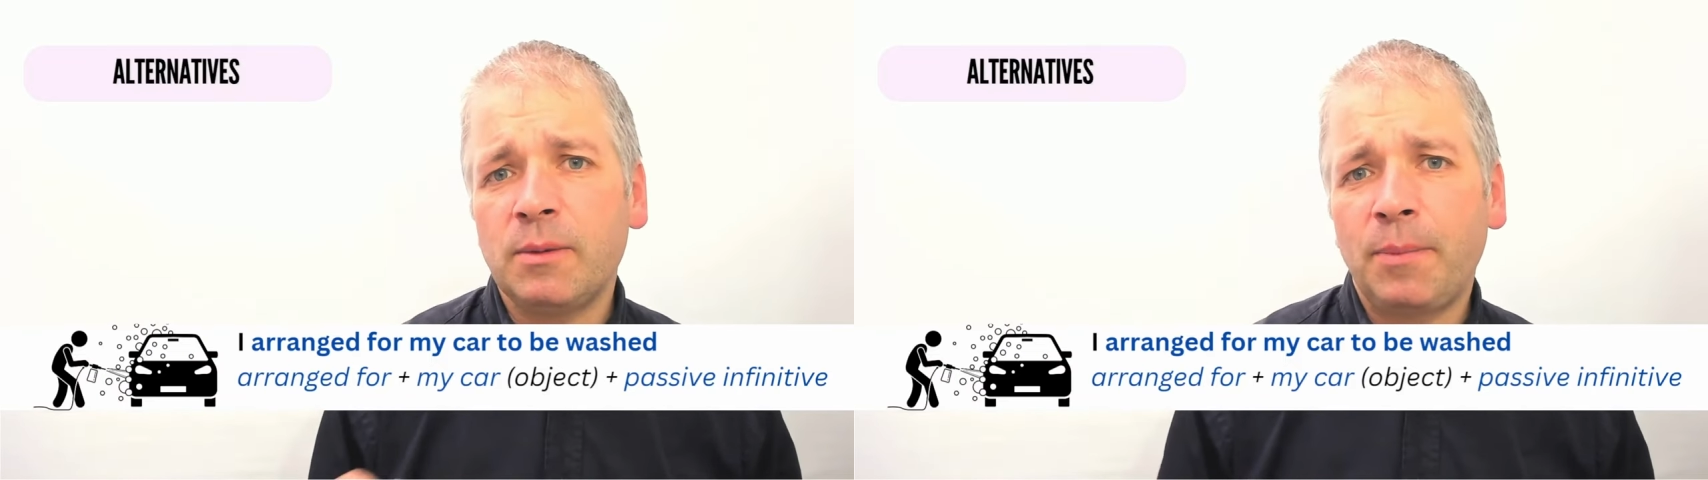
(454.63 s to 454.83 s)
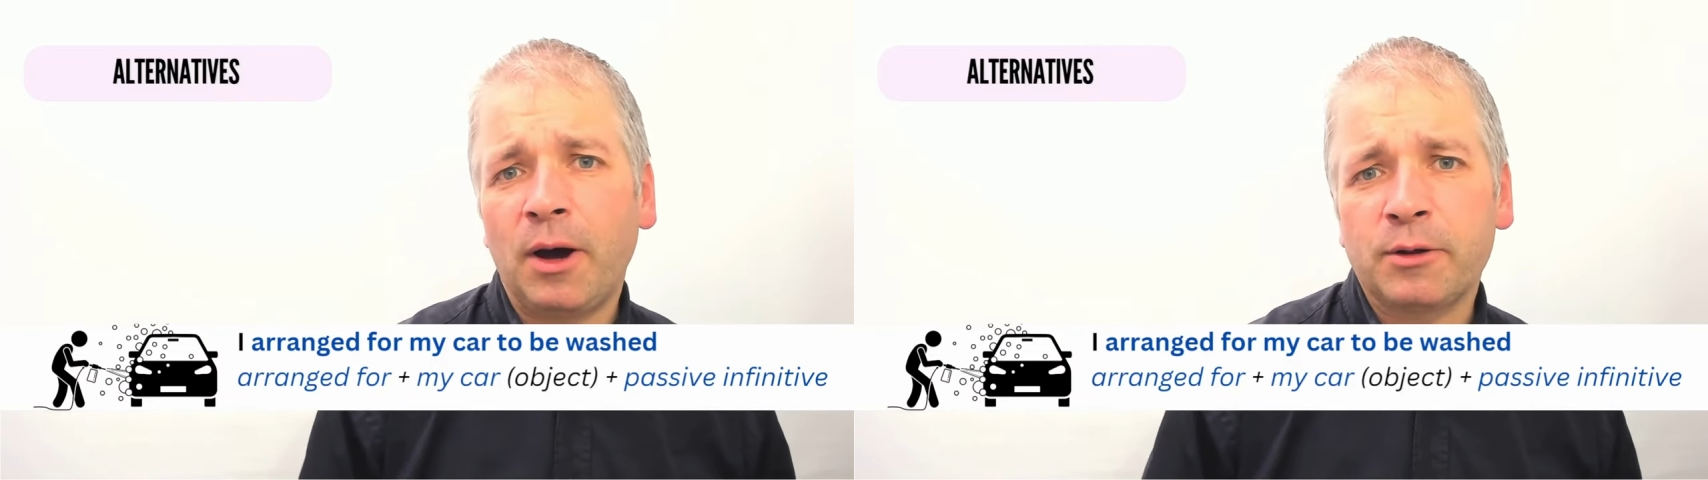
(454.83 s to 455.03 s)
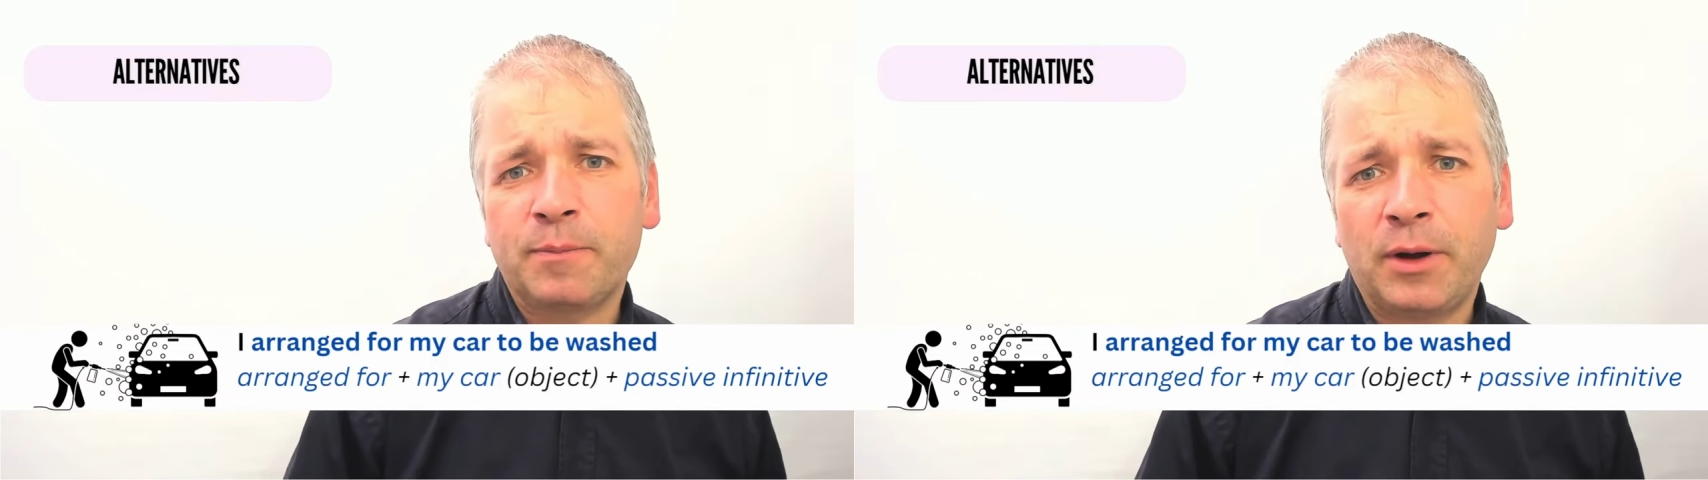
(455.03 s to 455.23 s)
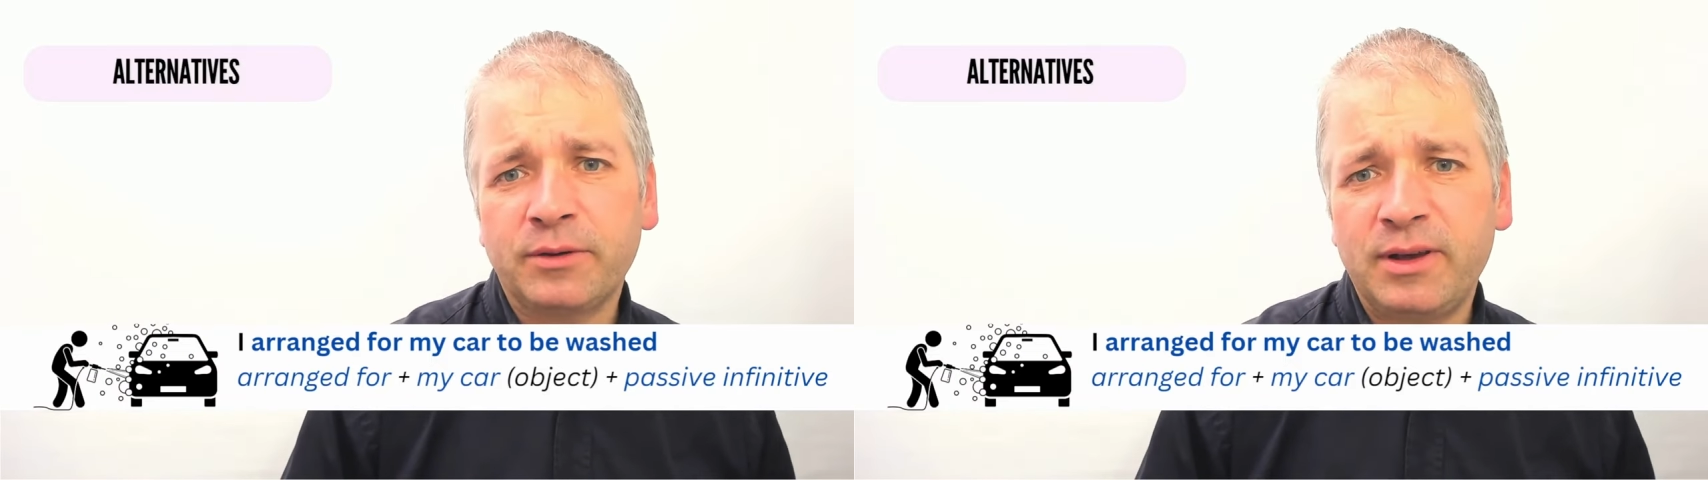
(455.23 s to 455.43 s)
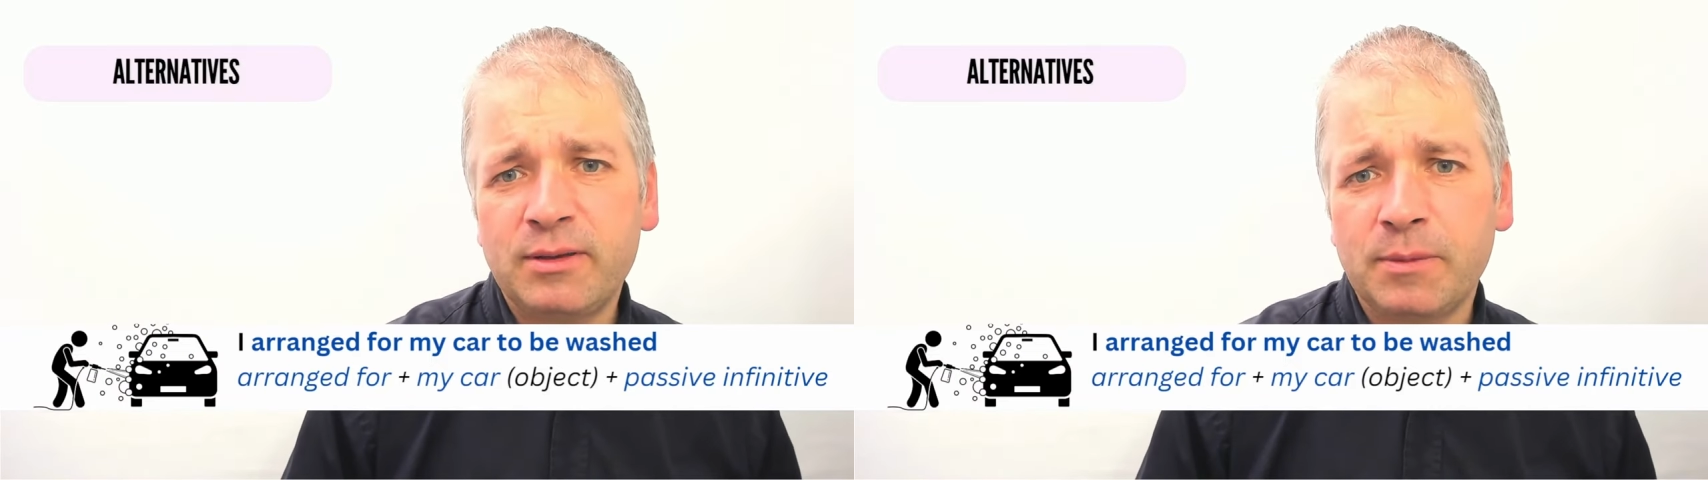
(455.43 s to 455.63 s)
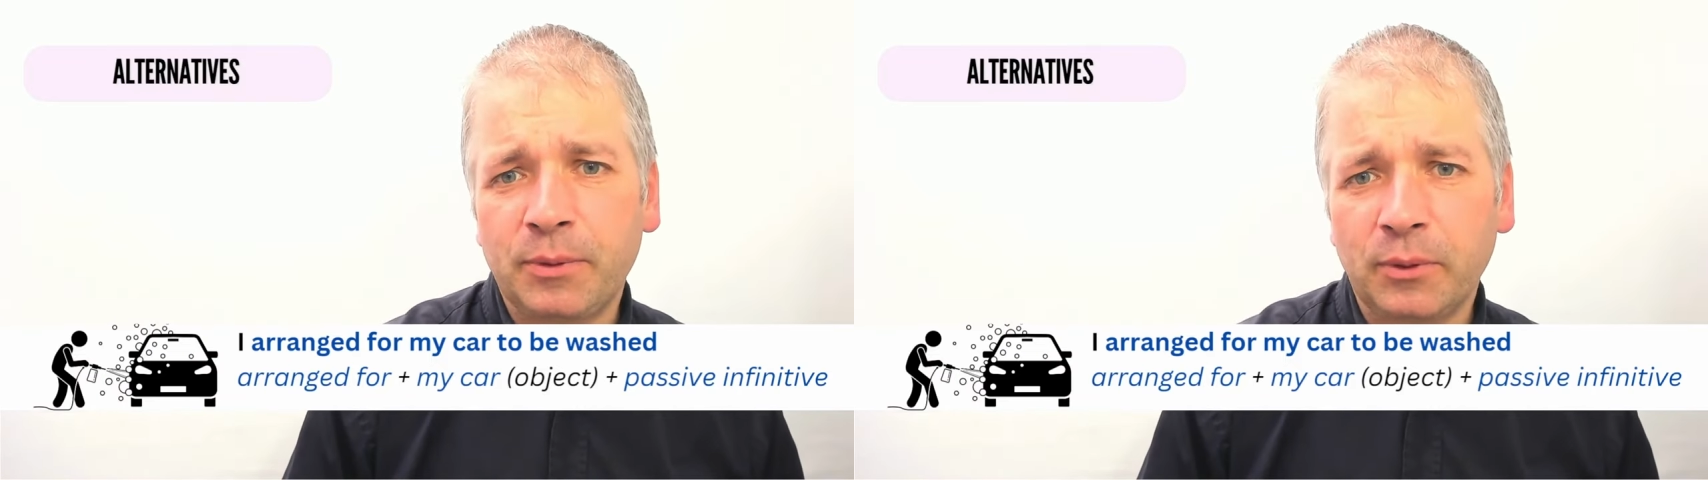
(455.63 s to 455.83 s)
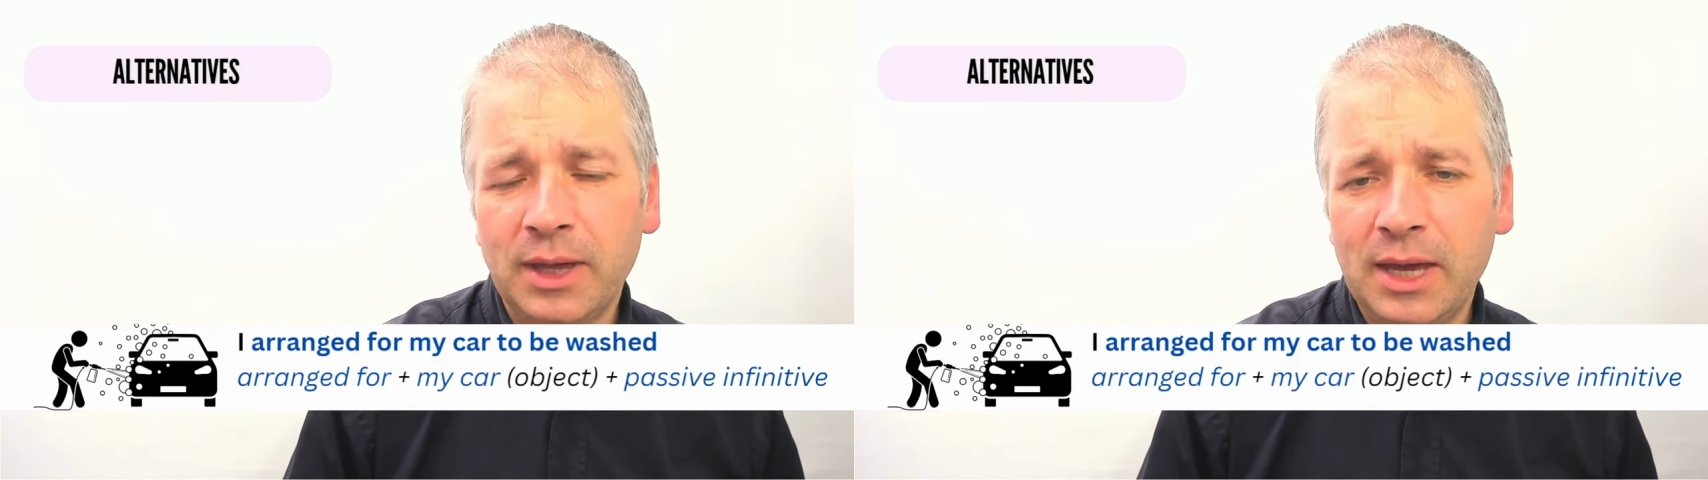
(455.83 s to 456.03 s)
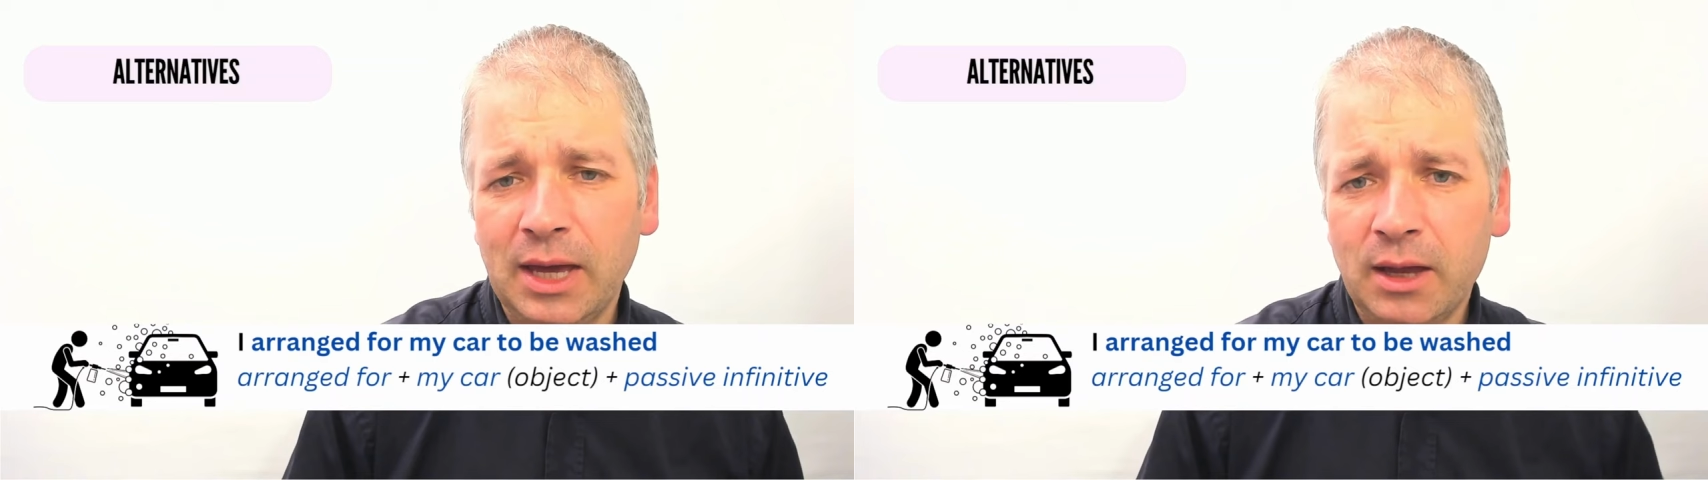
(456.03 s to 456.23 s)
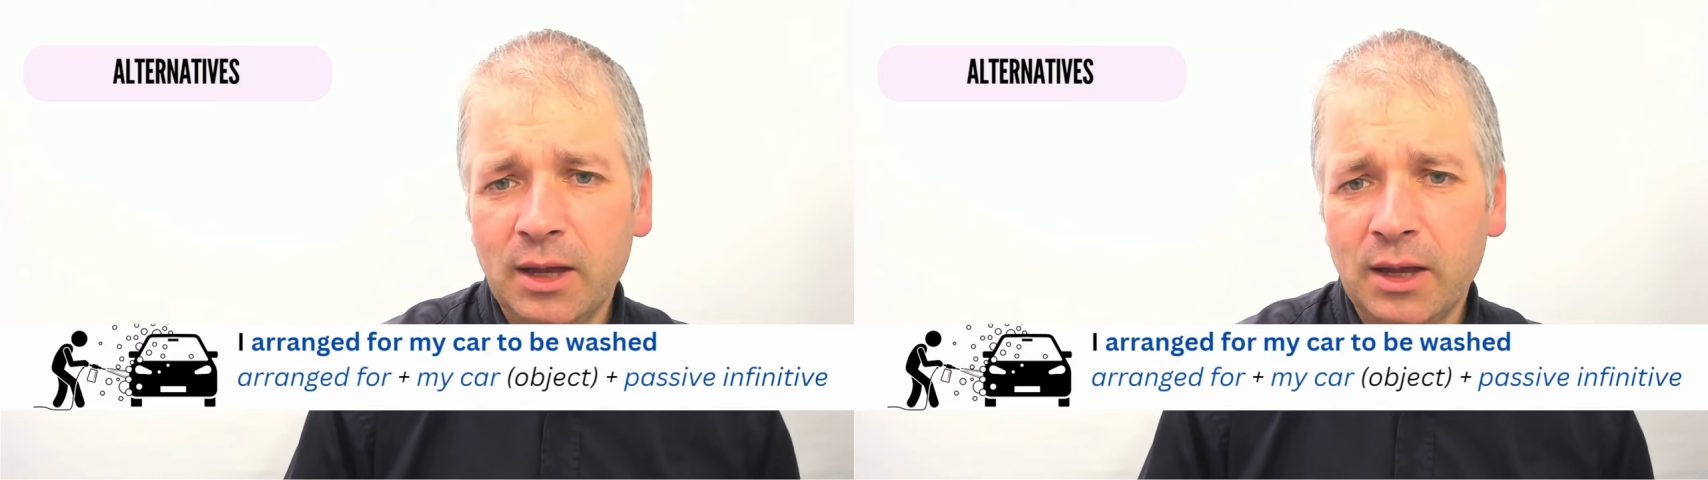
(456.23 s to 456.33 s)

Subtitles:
past participle here.